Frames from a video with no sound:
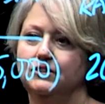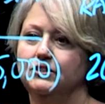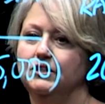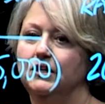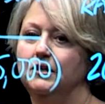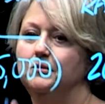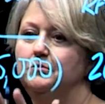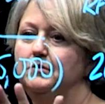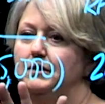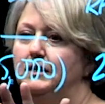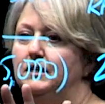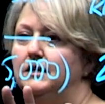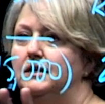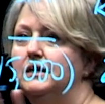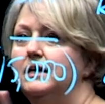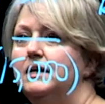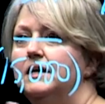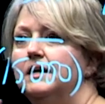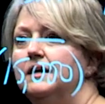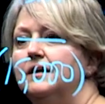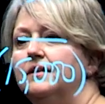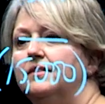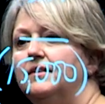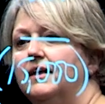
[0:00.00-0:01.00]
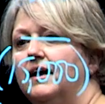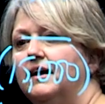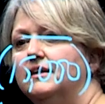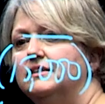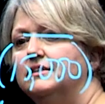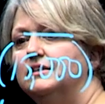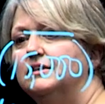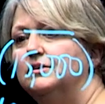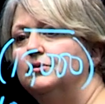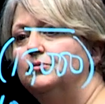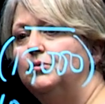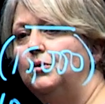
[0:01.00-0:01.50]
It's going to mean
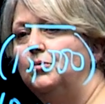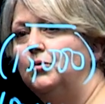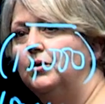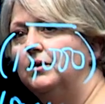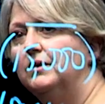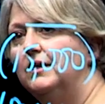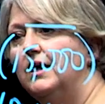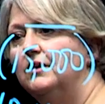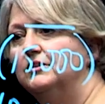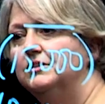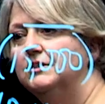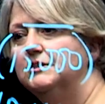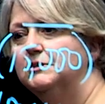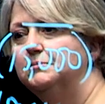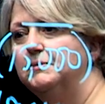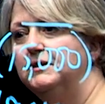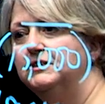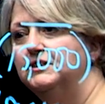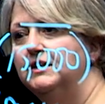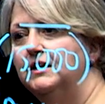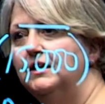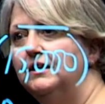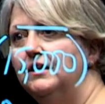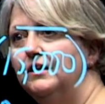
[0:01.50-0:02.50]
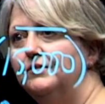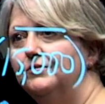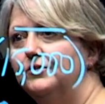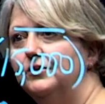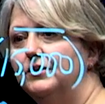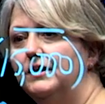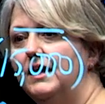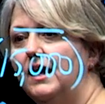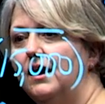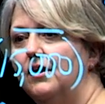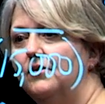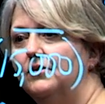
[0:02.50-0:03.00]
that we weren't allowed to expense anything for
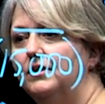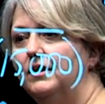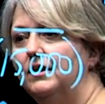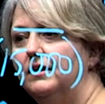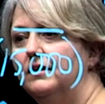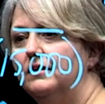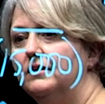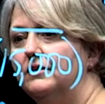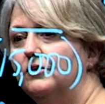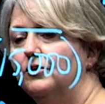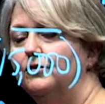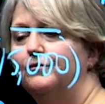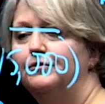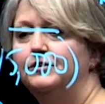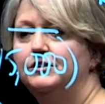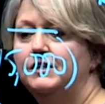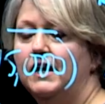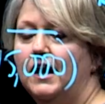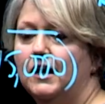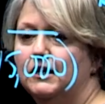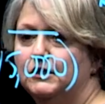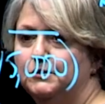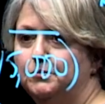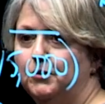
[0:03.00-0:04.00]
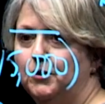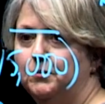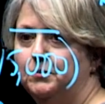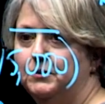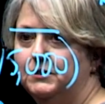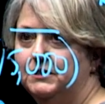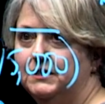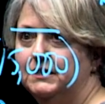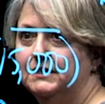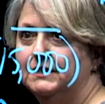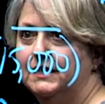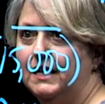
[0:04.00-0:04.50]
accounting or for tax
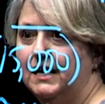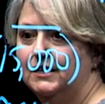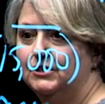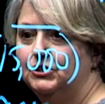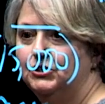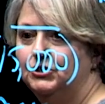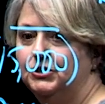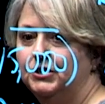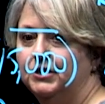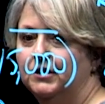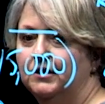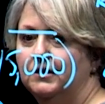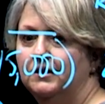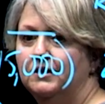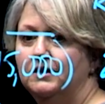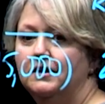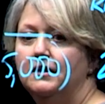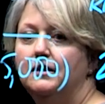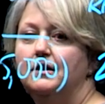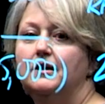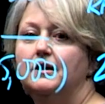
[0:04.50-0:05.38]
purposes last year,